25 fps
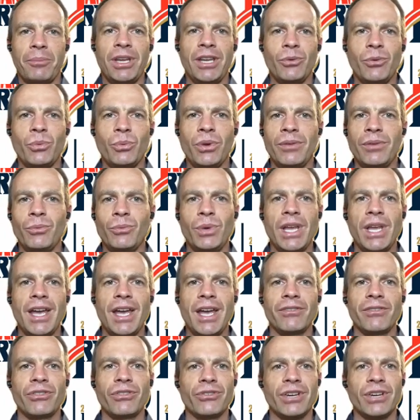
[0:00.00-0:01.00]
I mean, we
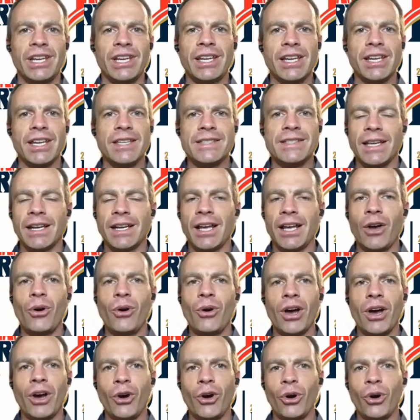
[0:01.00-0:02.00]
have 3 kids at
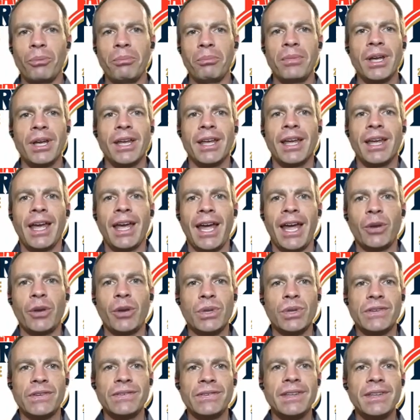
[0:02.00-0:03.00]
our home,
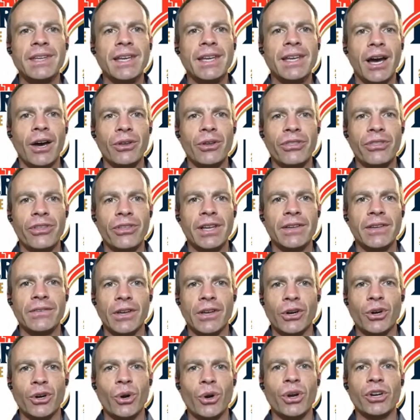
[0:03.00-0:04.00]
and we see how
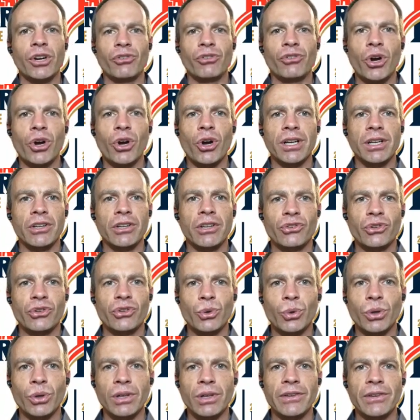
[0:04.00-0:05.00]
things are going wrong in
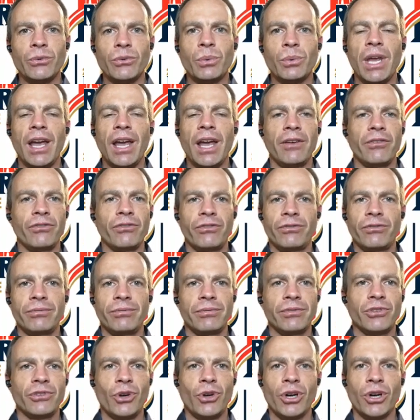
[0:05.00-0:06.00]
schools. We have
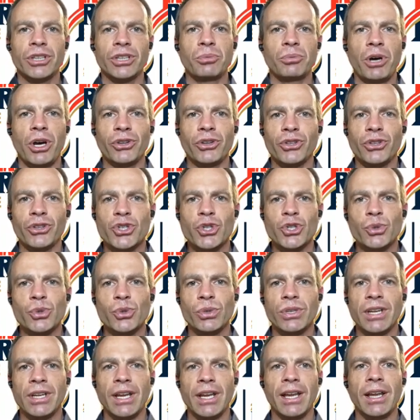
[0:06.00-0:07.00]
talked about the
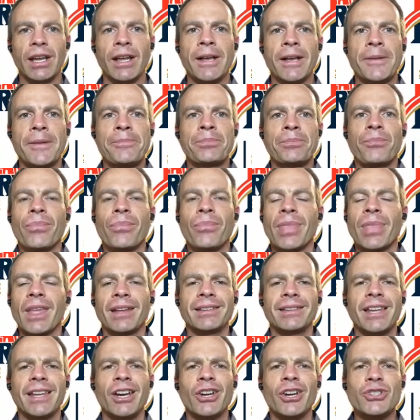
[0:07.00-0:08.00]
shooting.
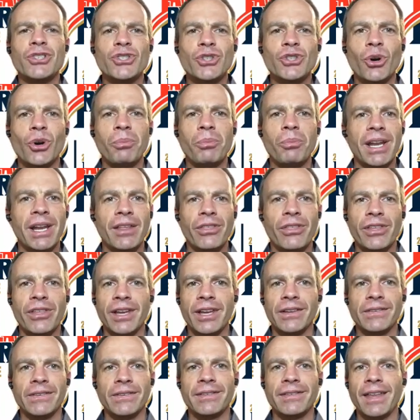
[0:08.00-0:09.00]
There are so many
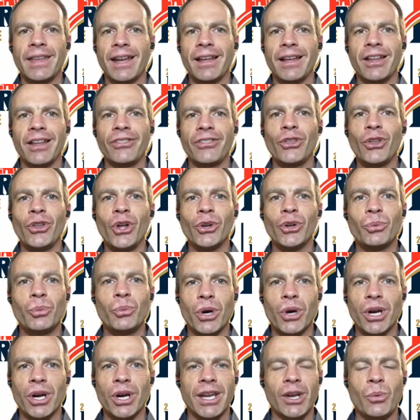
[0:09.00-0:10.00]
things that are
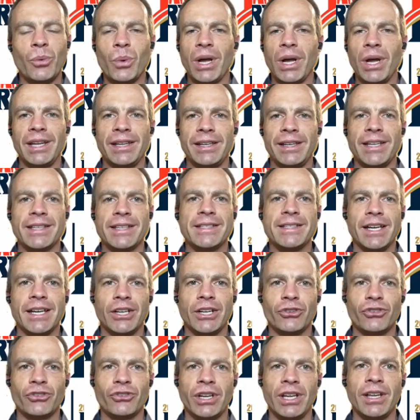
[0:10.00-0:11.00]
not working well in this
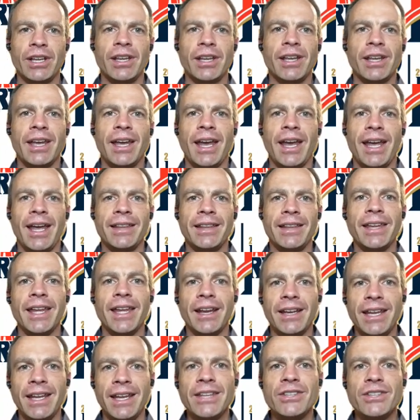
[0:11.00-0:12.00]
country, and
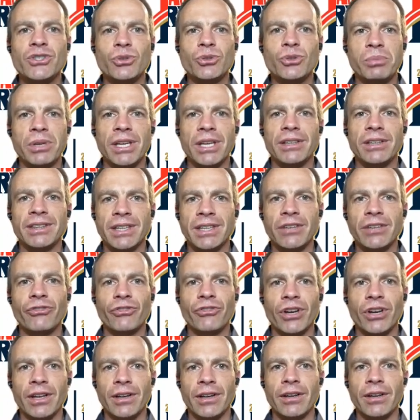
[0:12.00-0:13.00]
there needs to be a
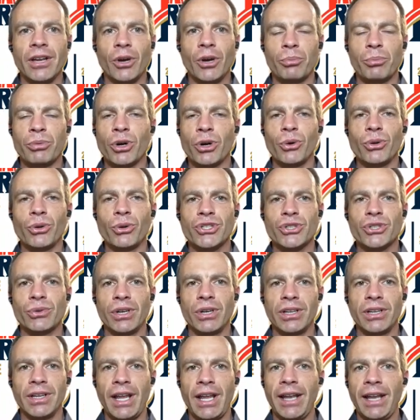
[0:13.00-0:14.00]
different approach
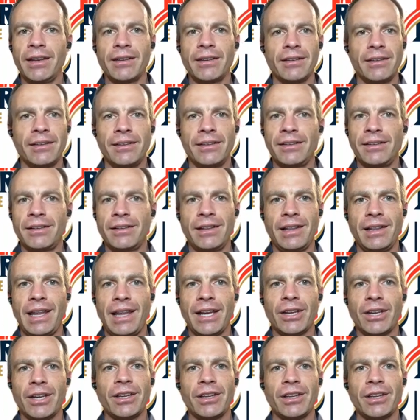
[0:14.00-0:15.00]
to it. And
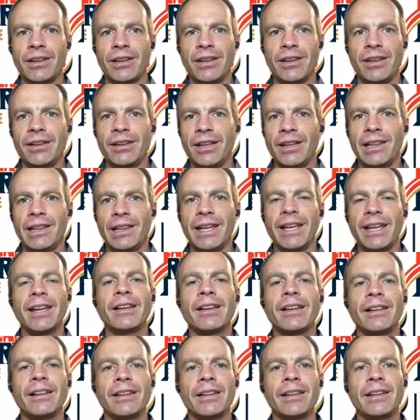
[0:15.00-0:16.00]
like
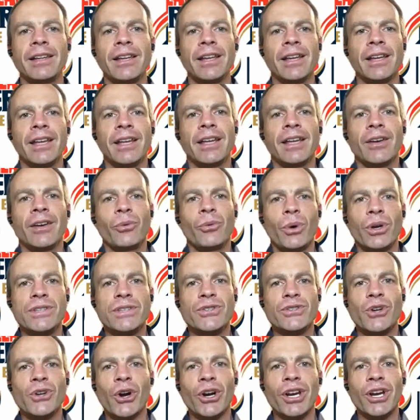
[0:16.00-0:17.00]
Lincoln
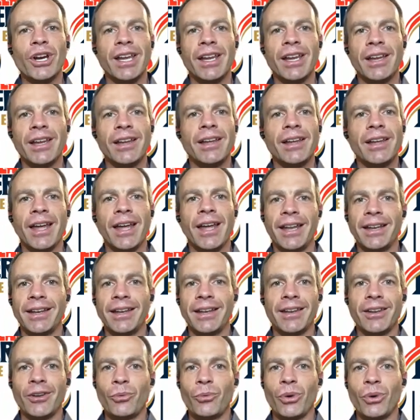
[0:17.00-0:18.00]
was talking
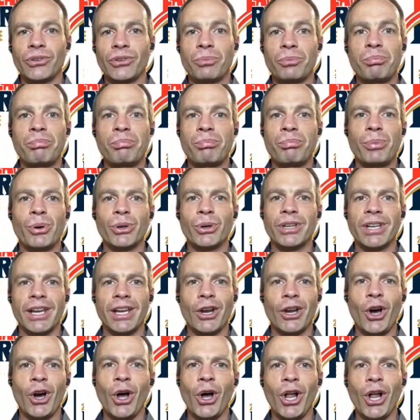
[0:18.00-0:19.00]
and was
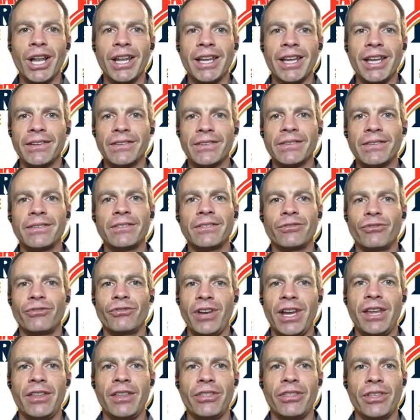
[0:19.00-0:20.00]
putting all his
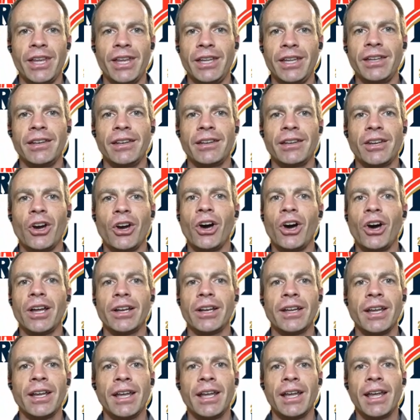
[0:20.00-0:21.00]
faith in
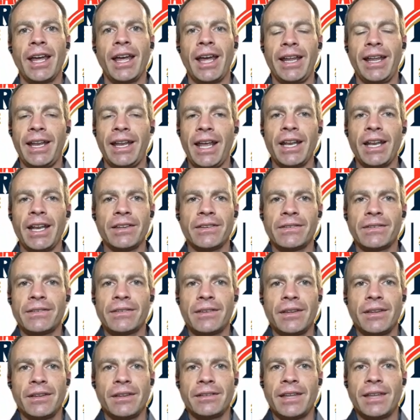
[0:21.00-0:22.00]
God, and
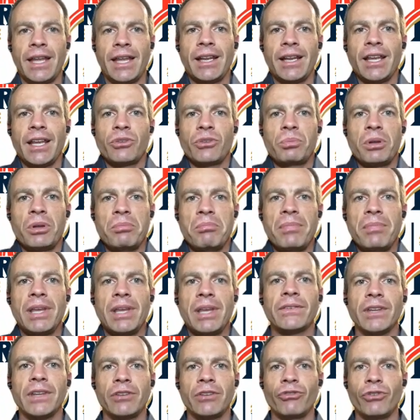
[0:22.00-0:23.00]
that has been
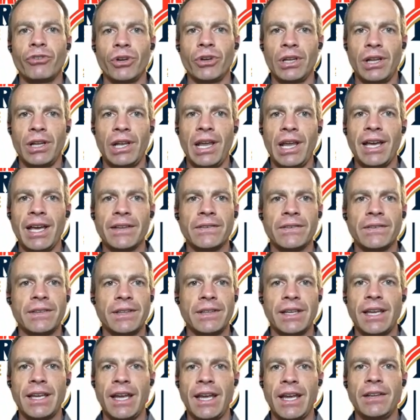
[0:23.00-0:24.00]
missing for the
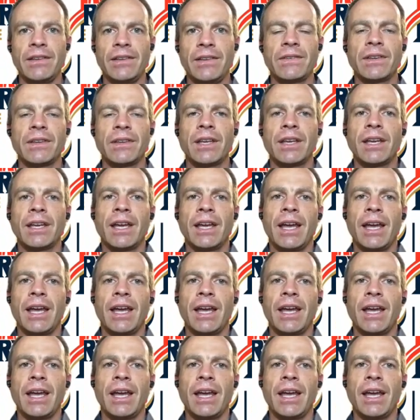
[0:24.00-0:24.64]
last decades,